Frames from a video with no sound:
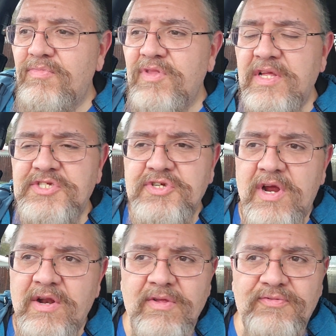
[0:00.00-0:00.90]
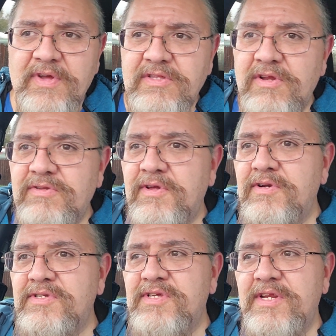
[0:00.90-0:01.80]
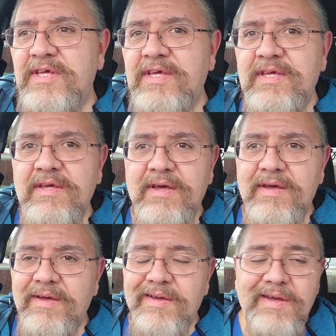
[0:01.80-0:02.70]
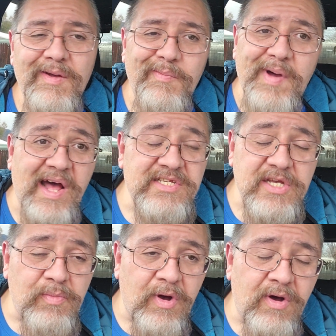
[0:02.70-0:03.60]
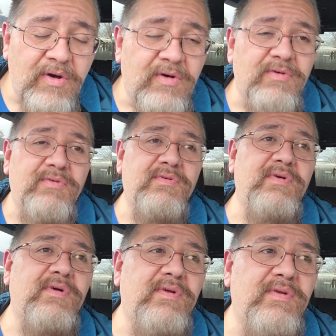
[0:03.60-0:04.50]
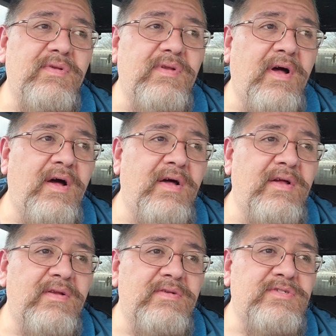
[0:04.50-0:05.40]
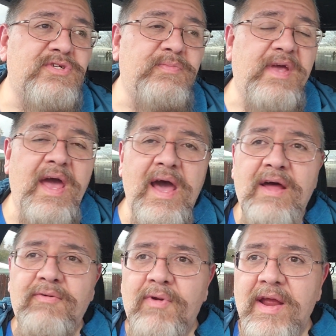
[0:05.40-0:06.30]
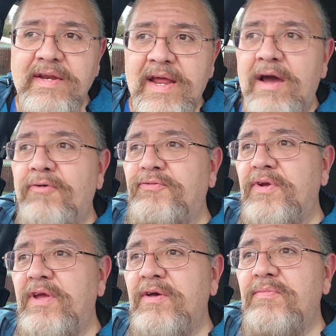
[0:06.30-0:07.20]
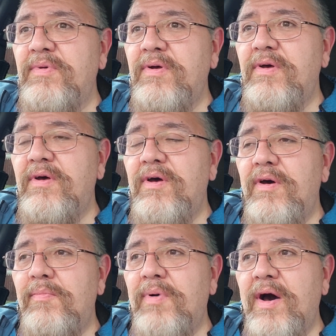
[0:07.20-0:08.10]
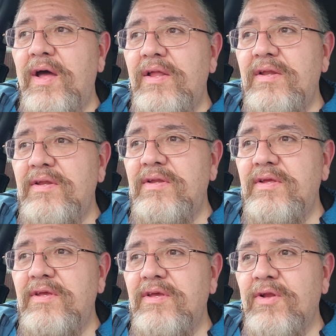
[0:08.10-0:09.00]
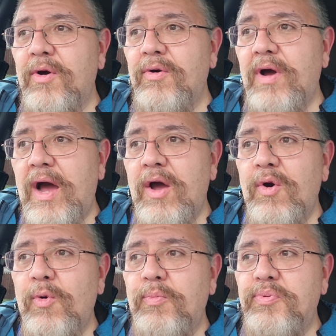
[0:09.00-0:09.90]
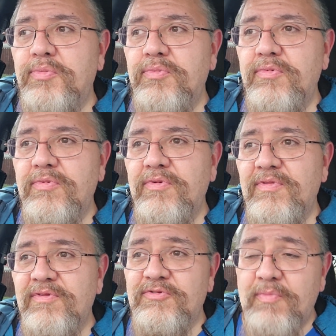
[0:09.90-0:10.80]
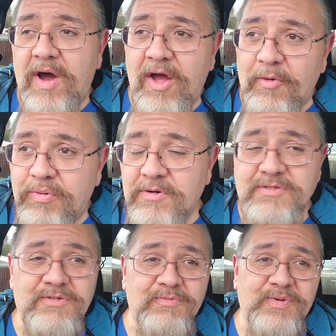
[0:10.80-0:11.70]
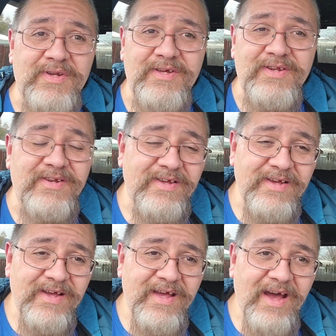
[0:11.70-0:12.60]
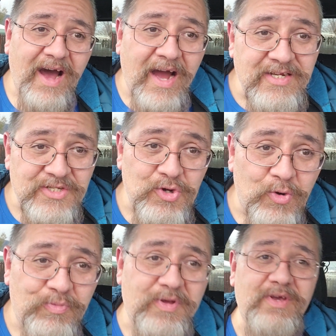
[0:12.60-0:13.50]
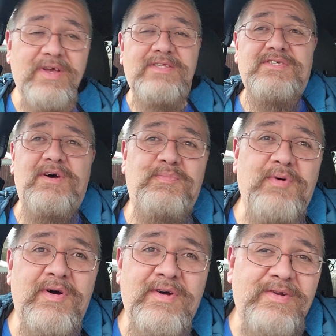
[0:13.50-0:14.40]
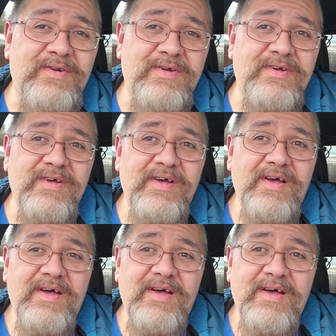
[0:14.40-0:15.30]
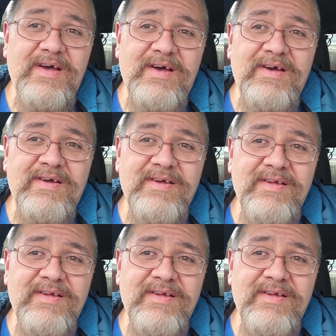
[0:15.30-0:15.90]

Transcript: this year, I don't think that there's any basketball uh, to be had right now for him. But, you know, I hope, this is my own personal opinion, I just hope he gets up on uh,